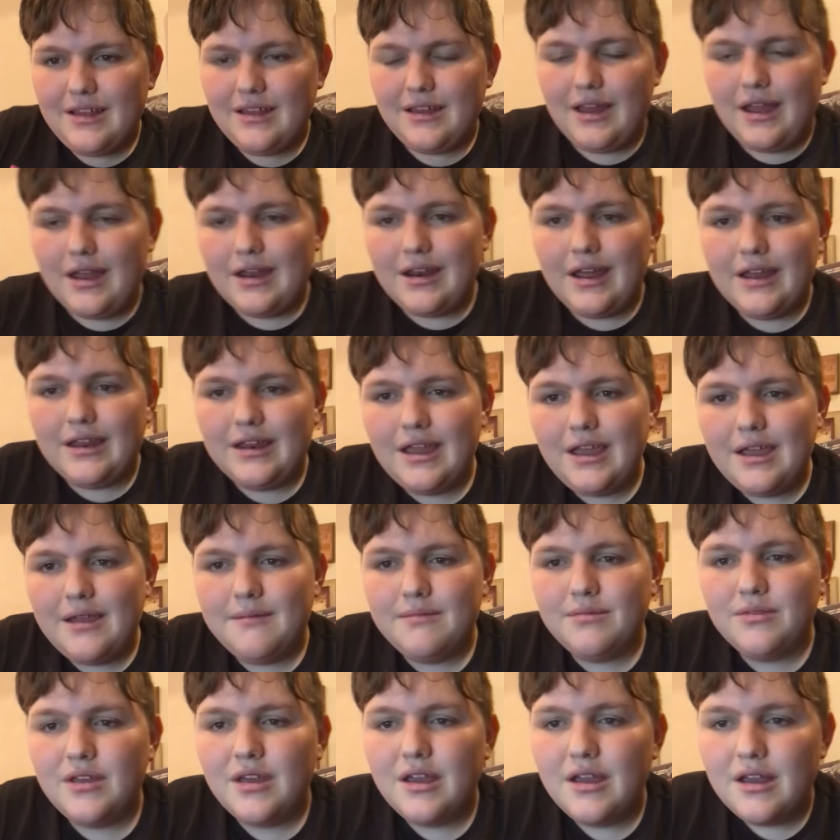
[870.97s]
and I
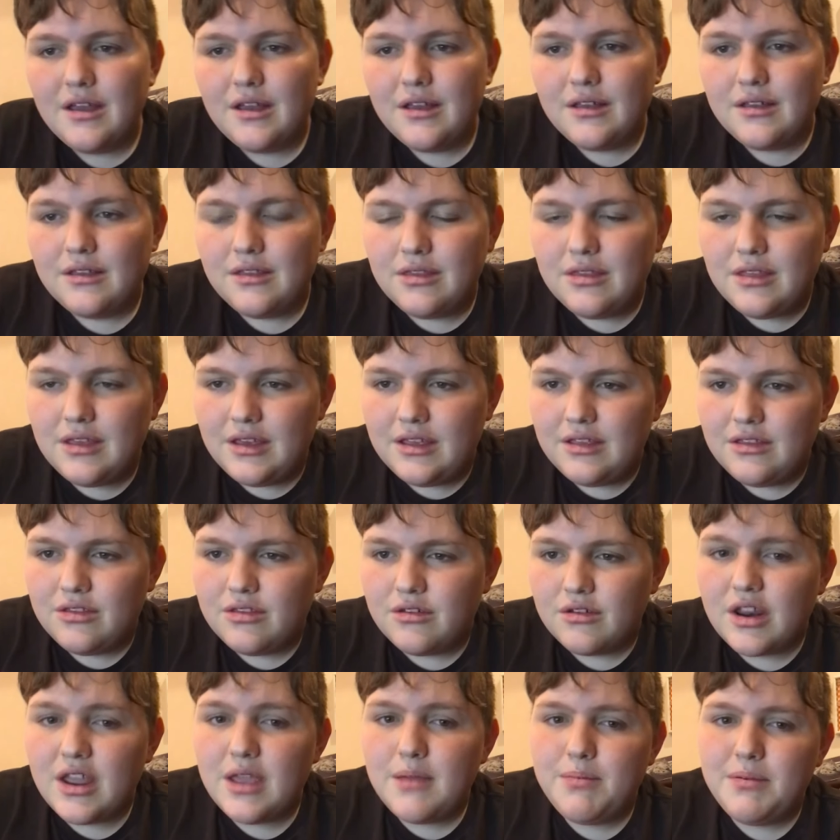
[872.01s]
named the
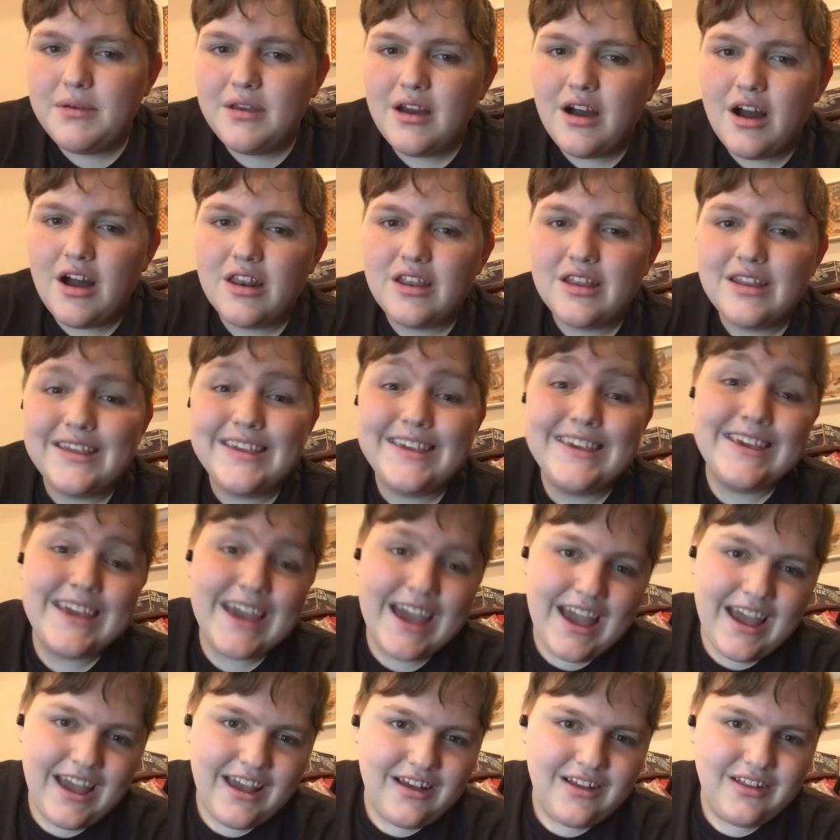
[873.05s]
Drapion
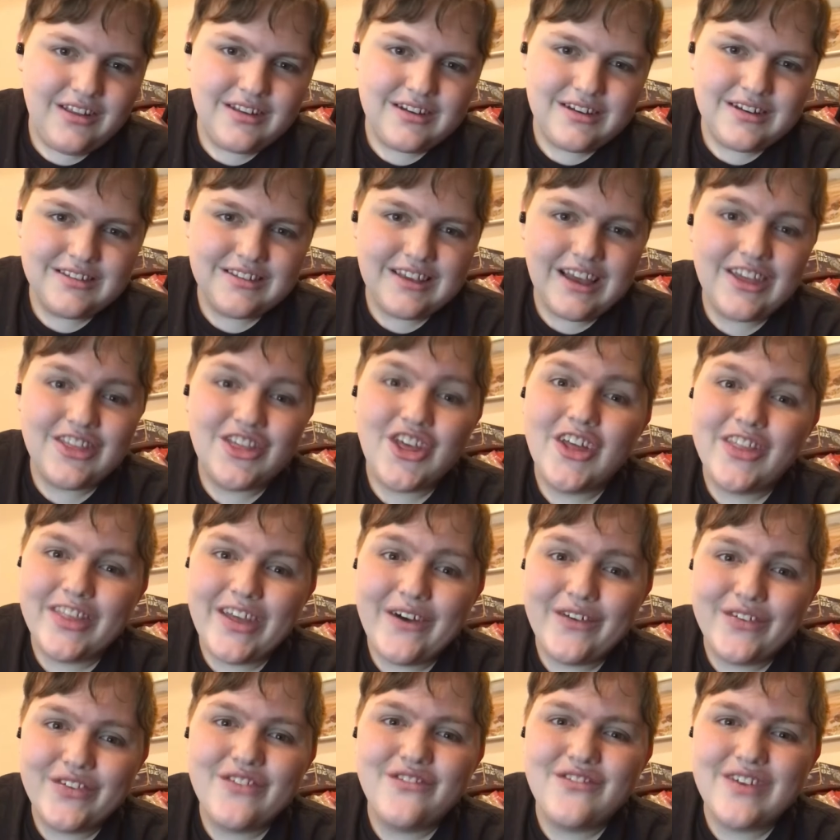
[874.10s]
Gale, because I thought that
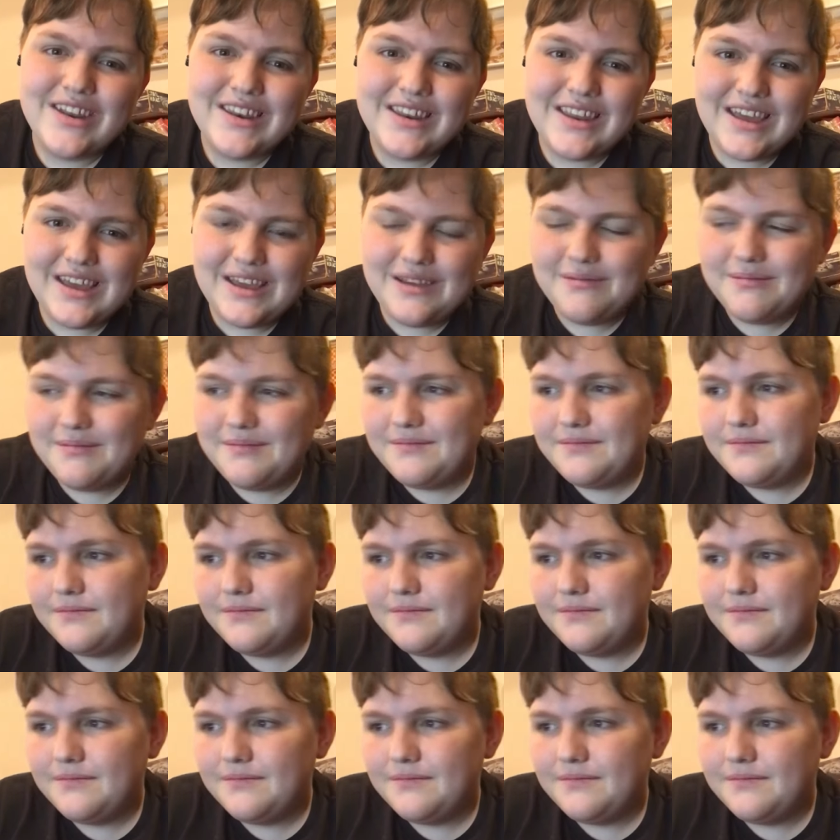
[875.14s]
was a fun name.